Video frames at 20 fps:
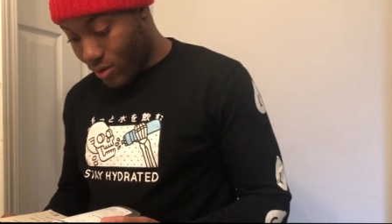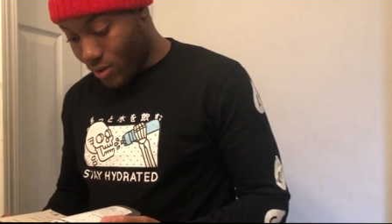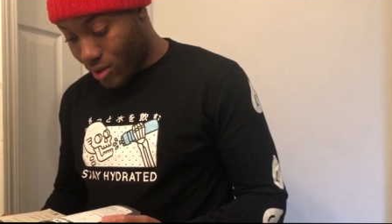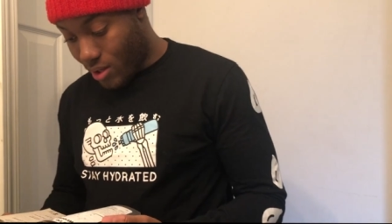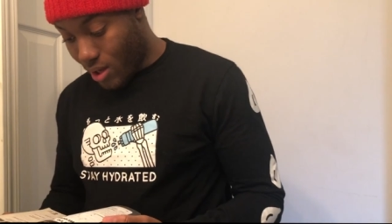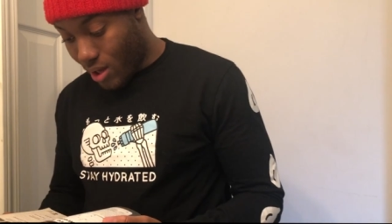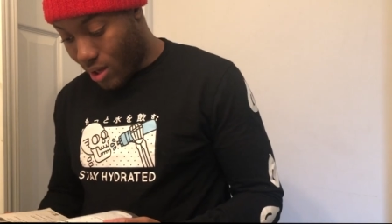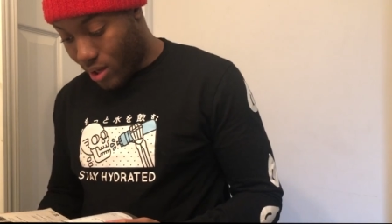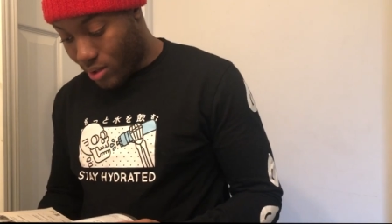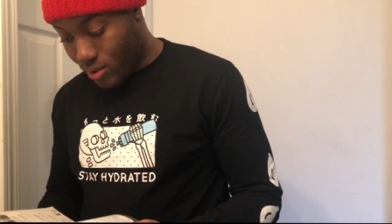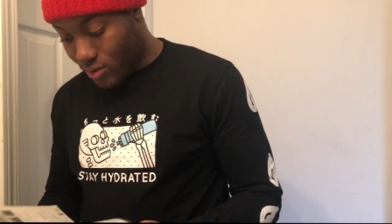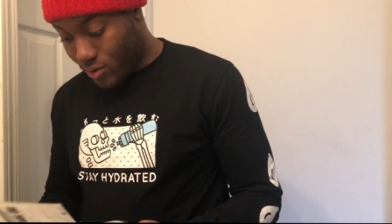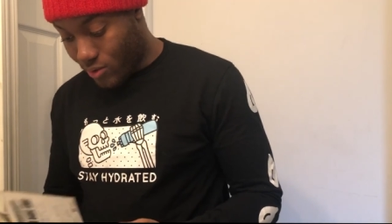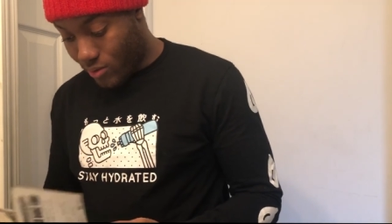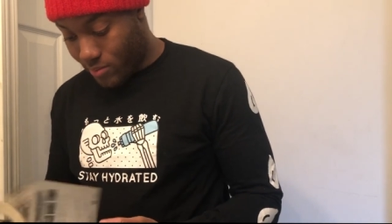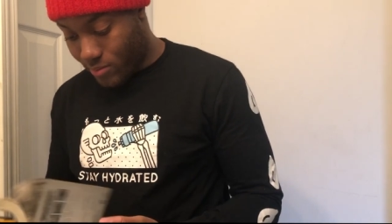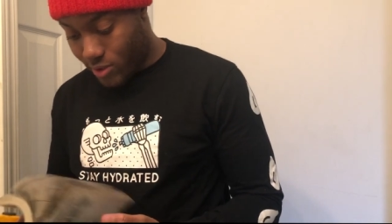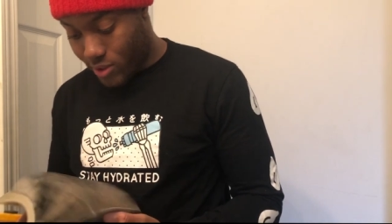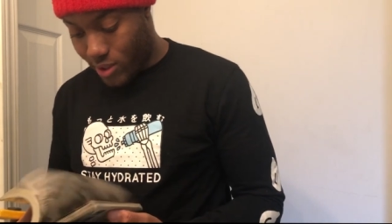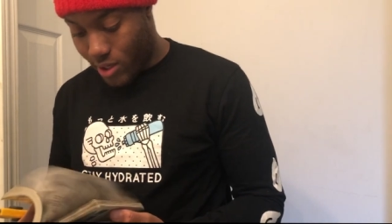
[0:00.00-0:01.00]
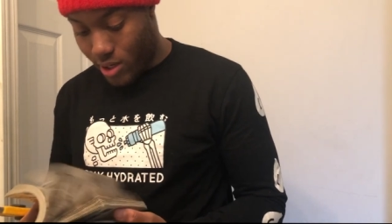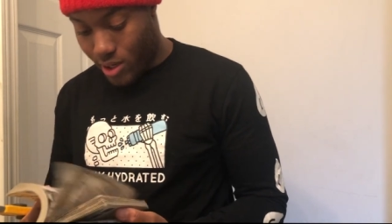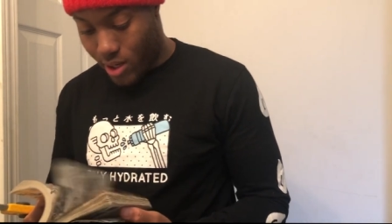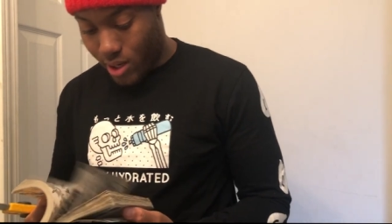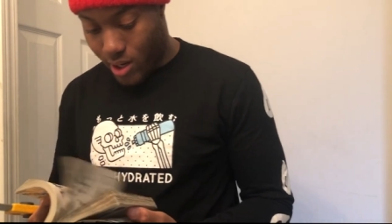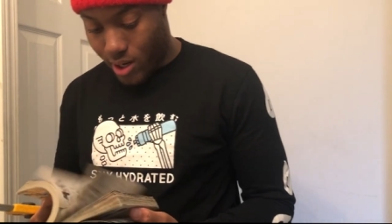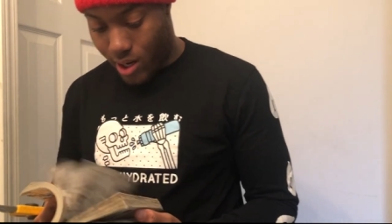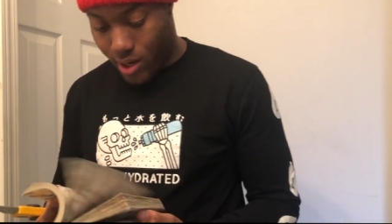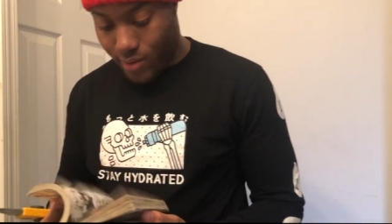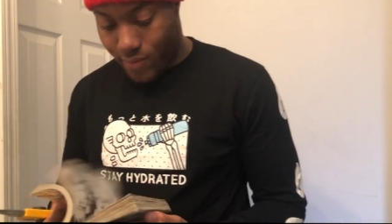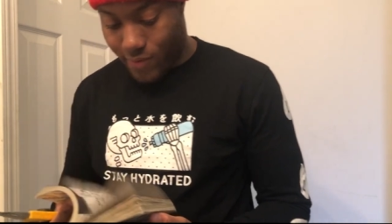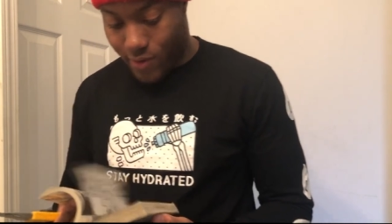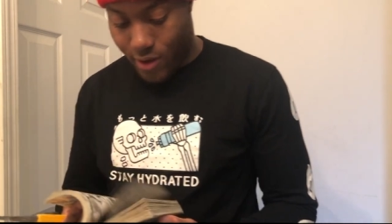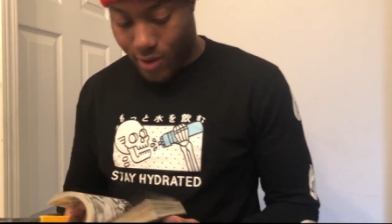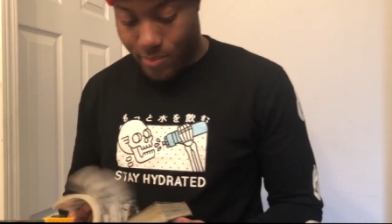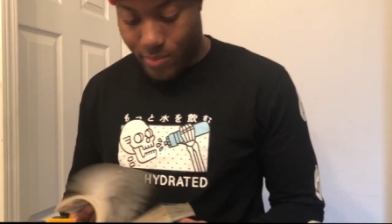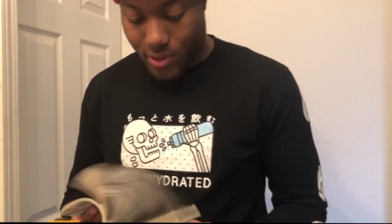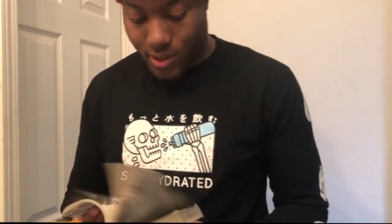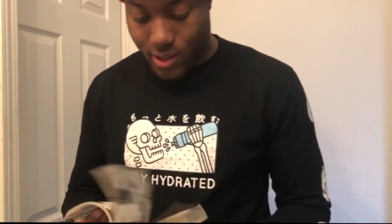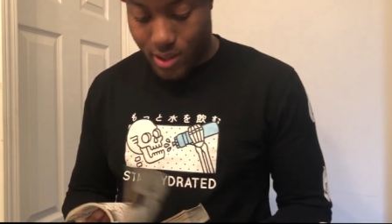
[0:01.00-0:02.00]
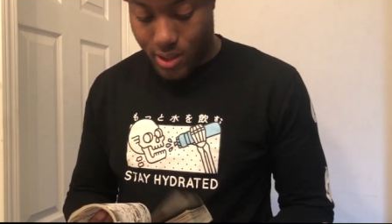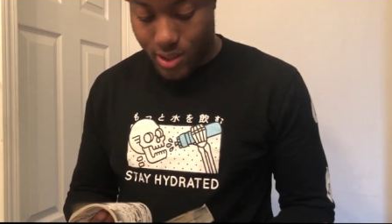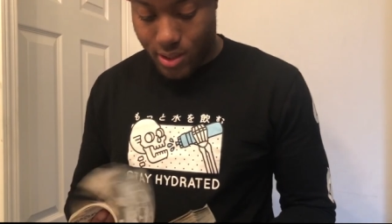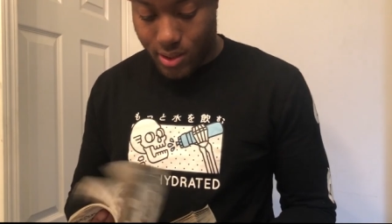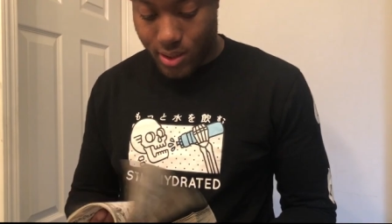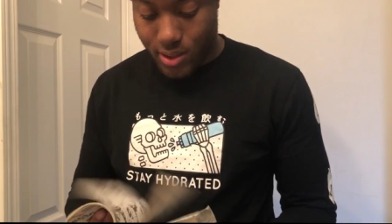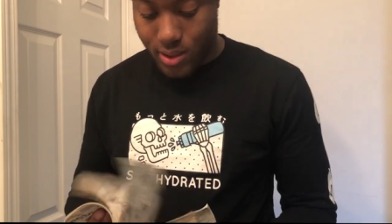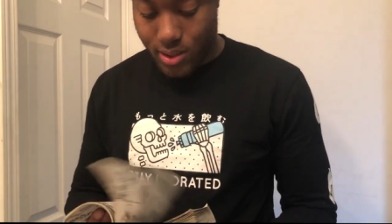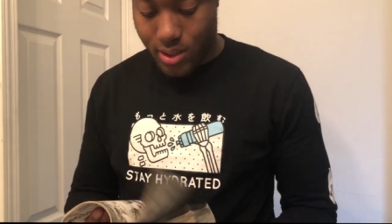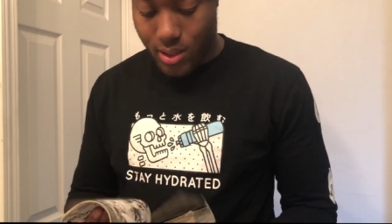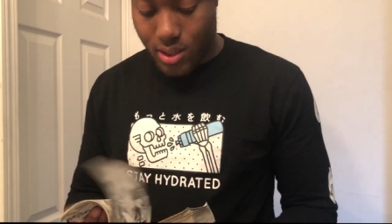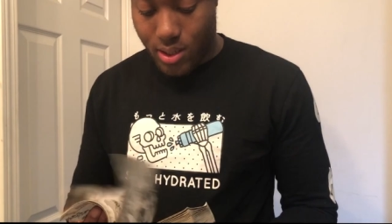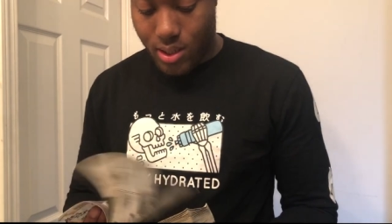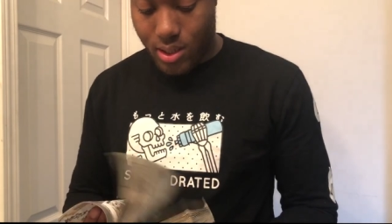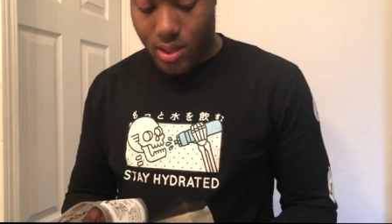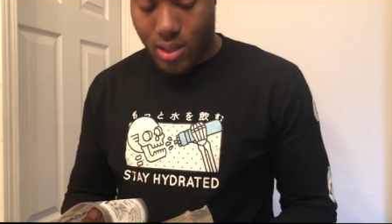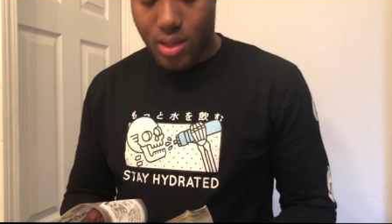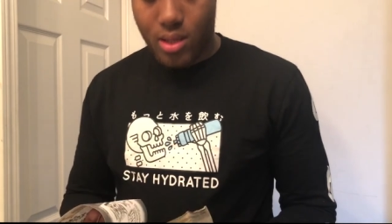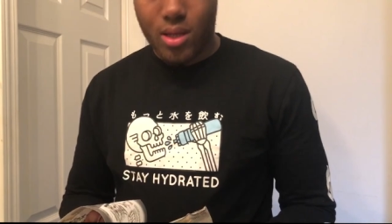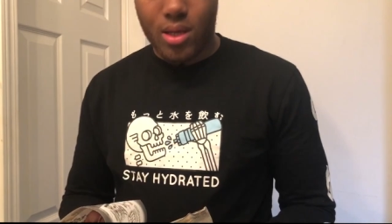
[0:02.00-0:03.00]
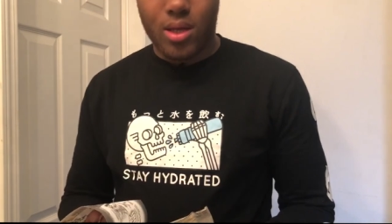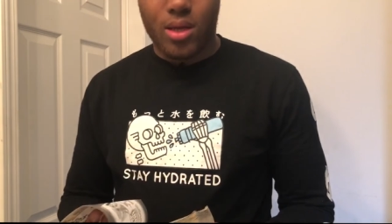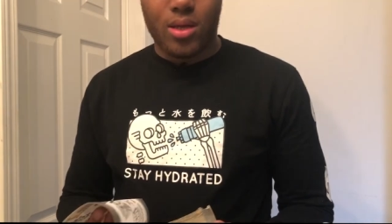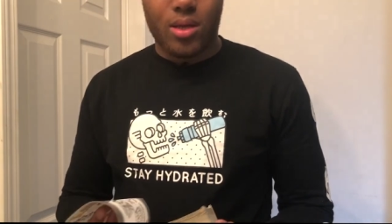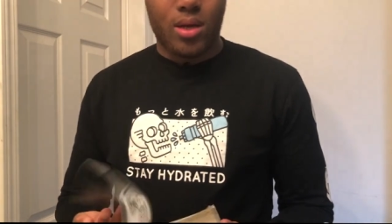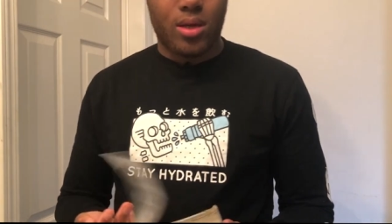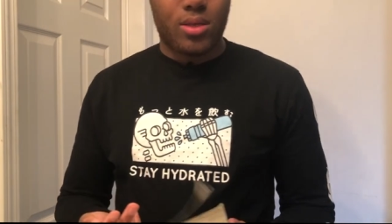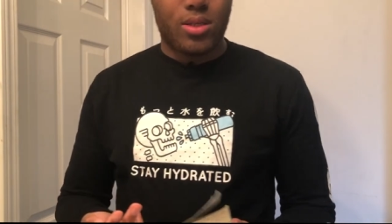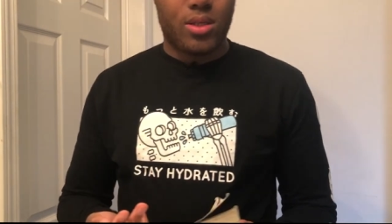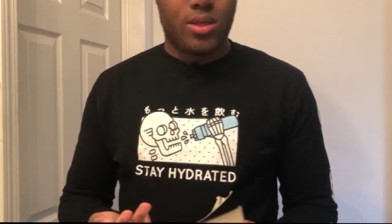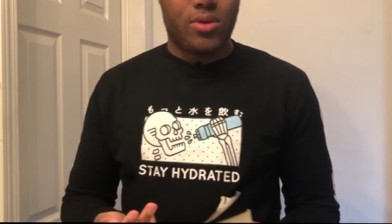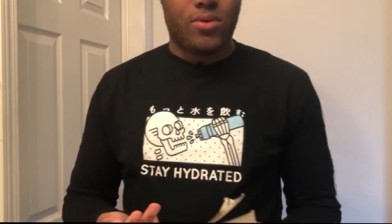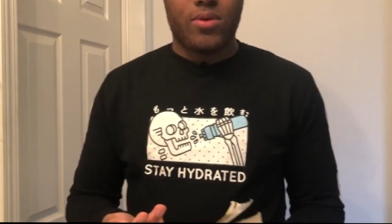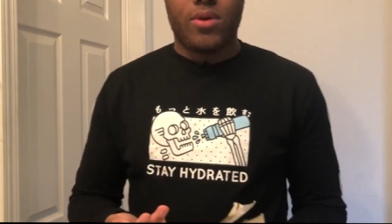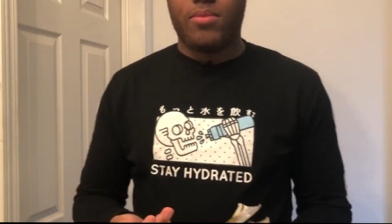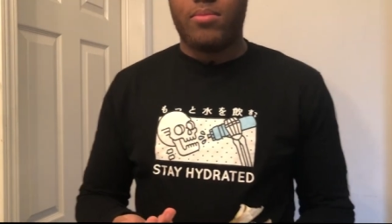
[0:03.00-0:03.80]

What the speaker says: Yeah, so I'm just gonna cut out a couple of these, then I'll see you in a